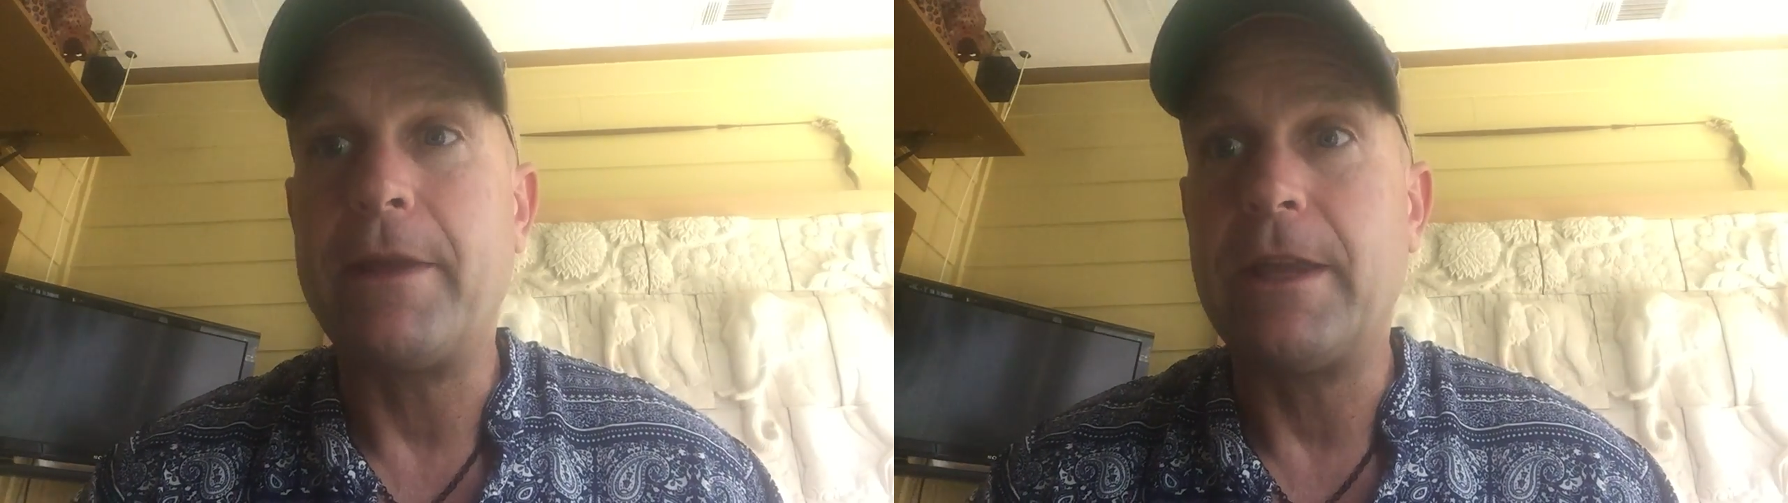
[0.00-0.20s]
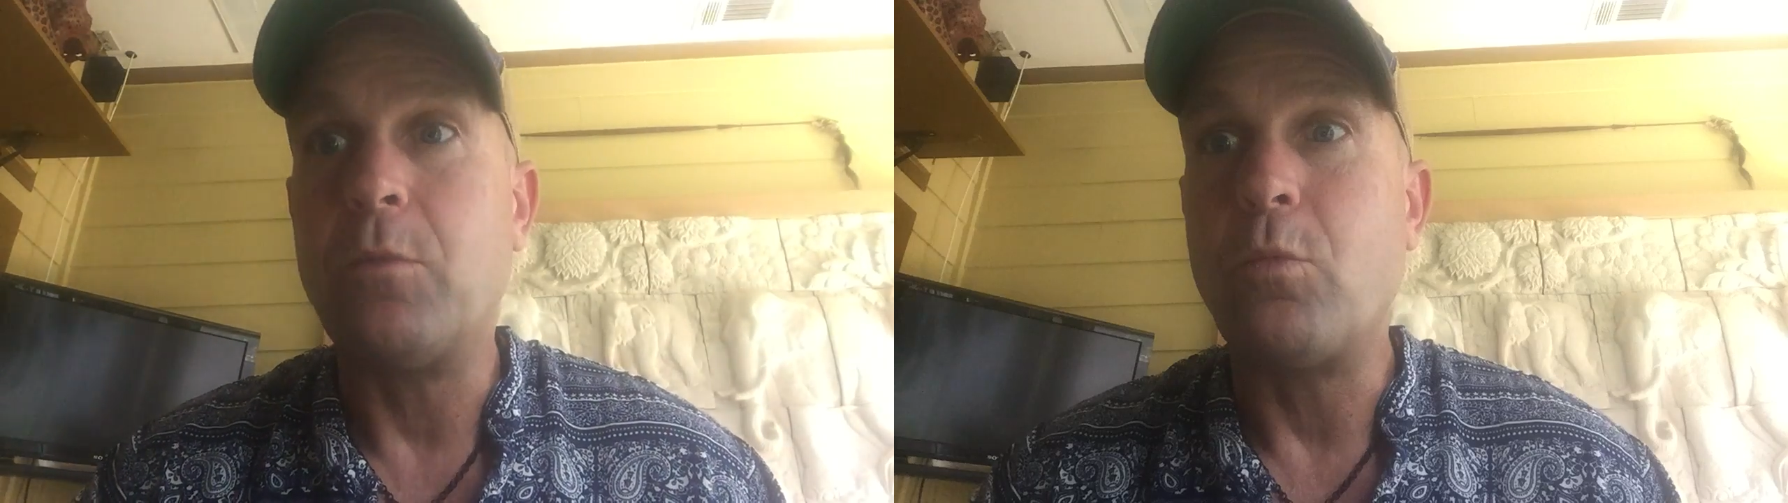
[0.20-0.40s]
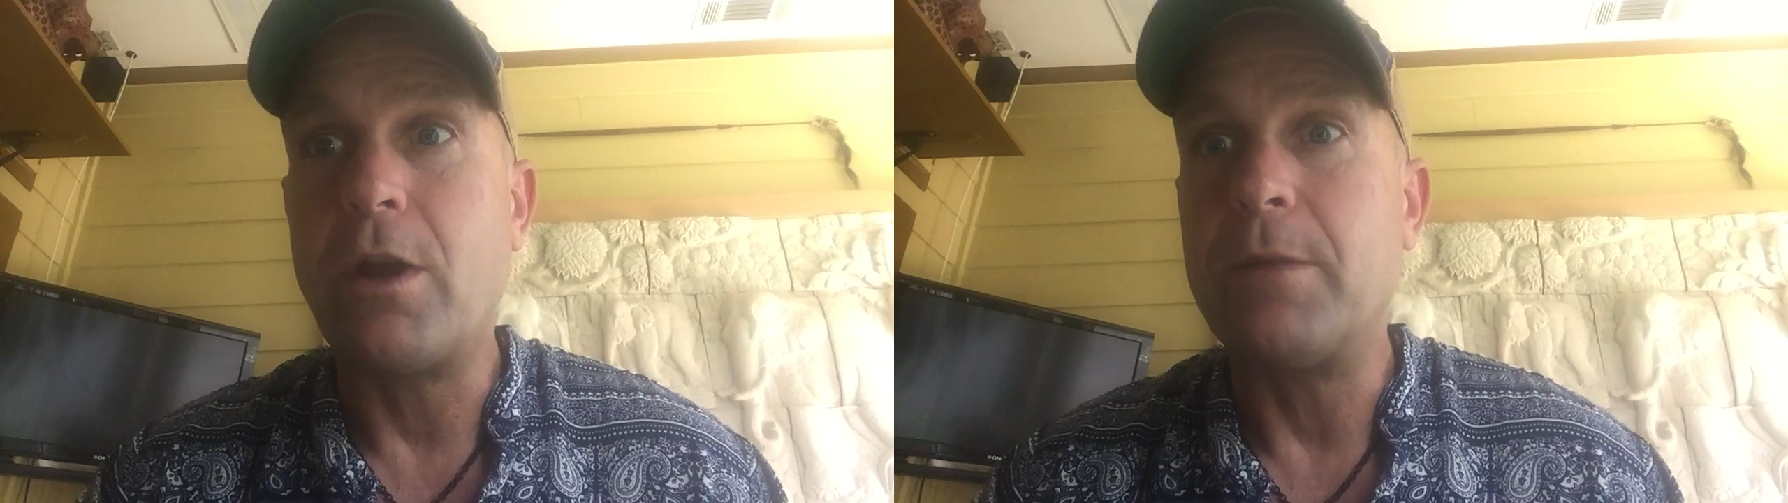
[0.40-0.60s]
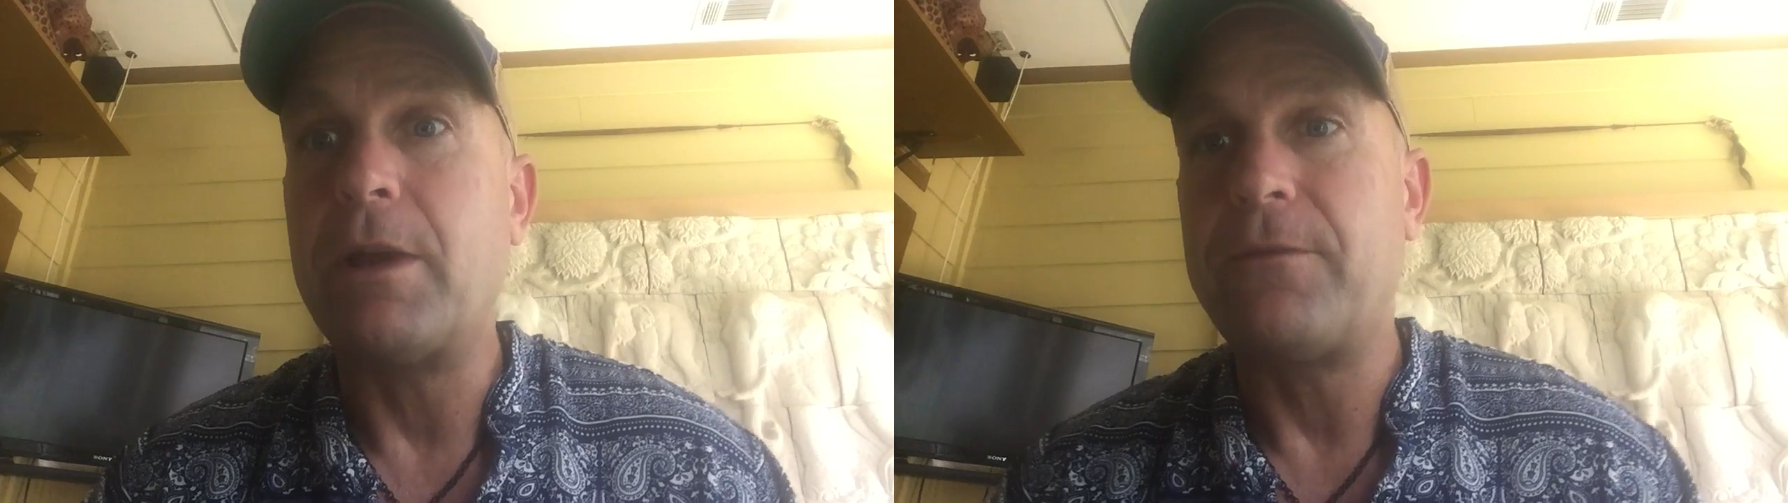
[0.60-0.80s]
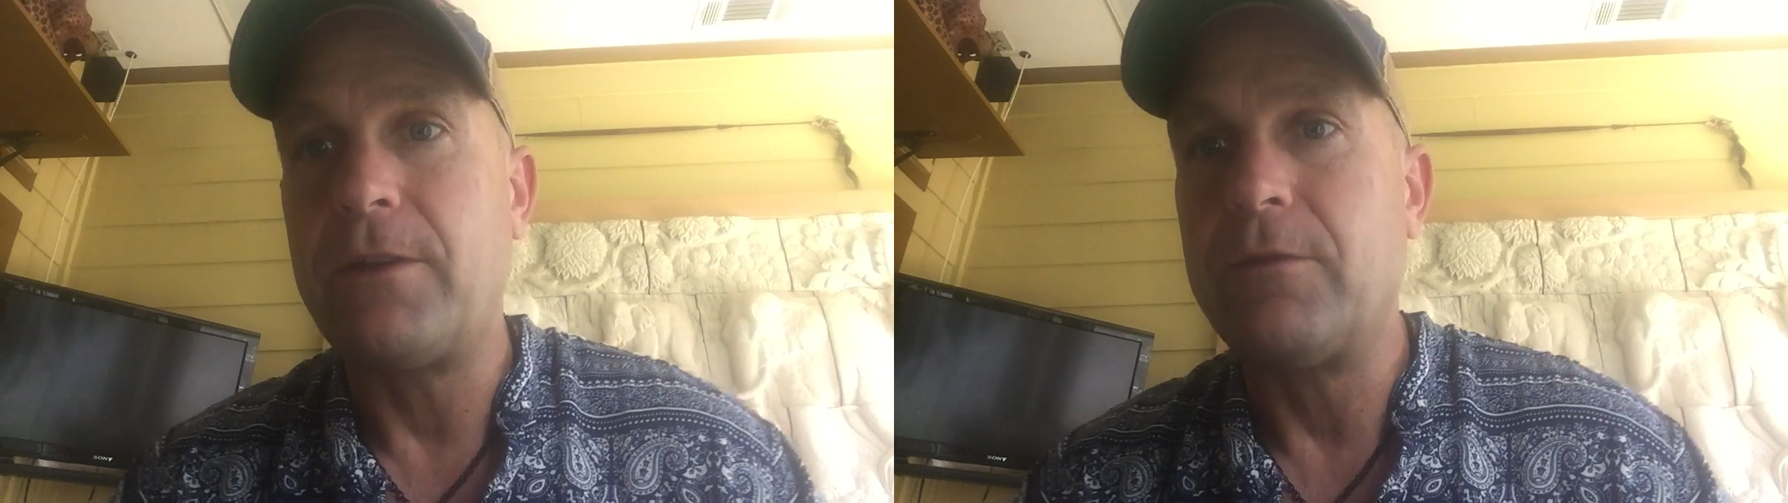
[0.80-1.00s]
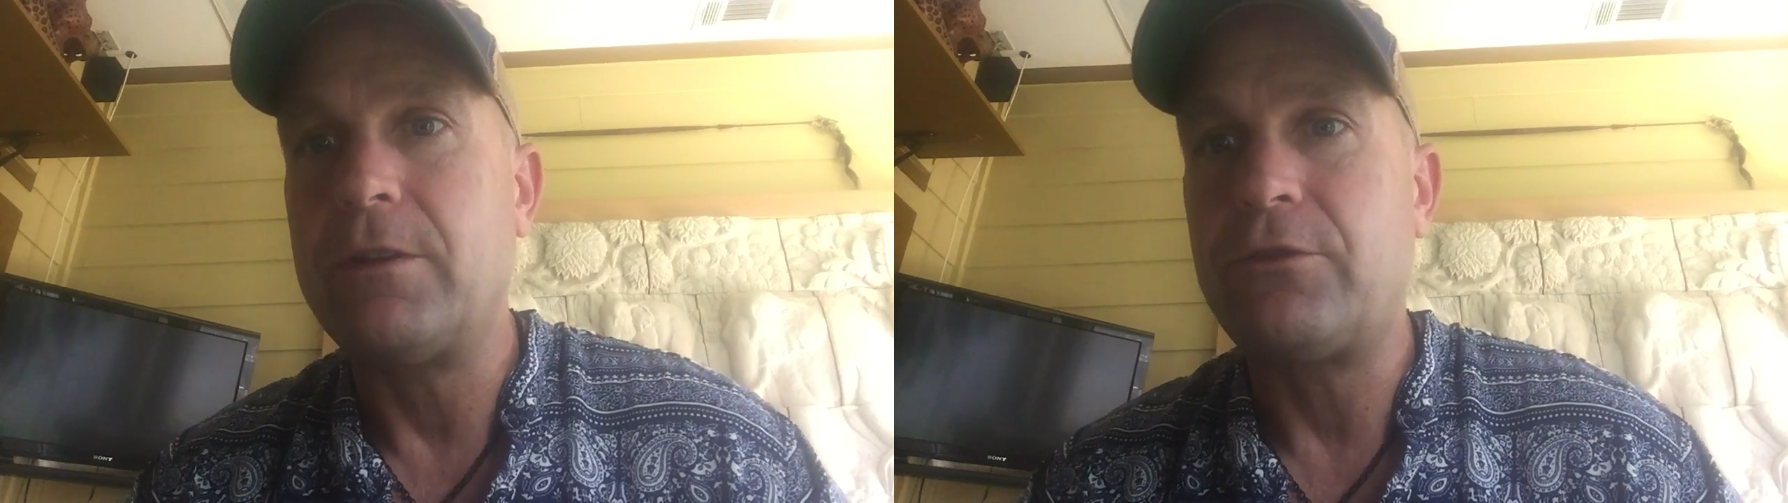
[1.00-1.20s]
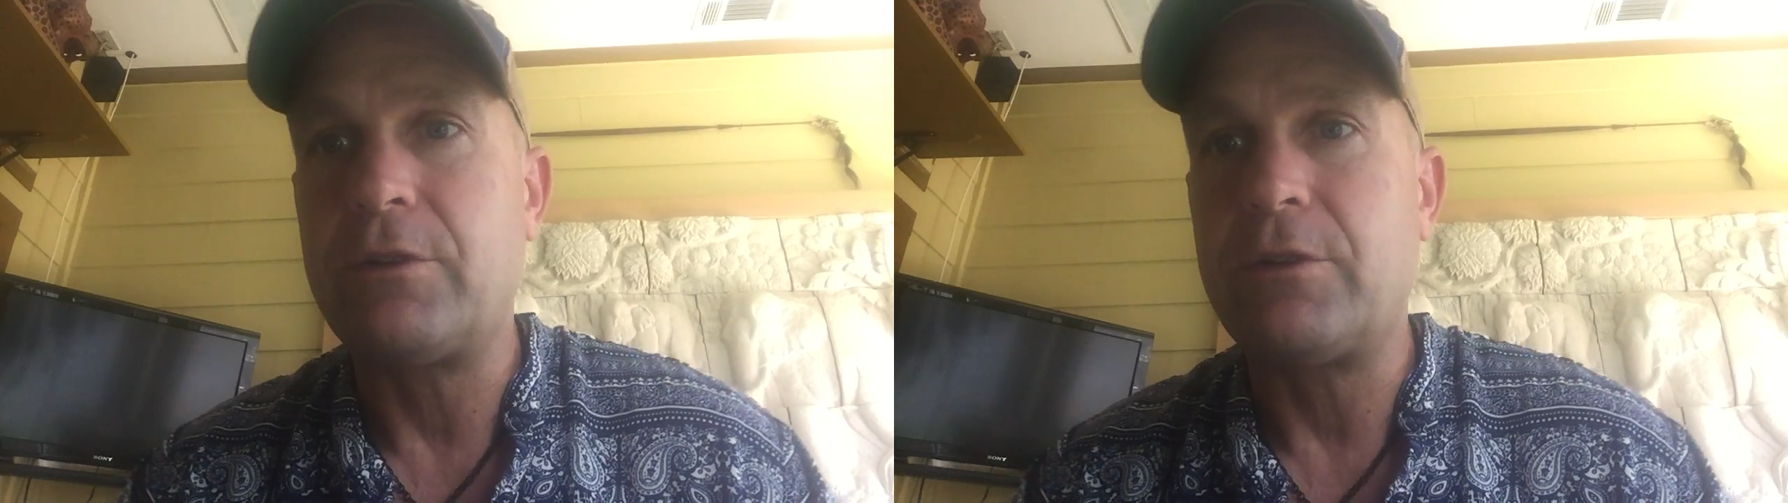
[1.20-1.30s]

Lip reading: Again, one of my favorite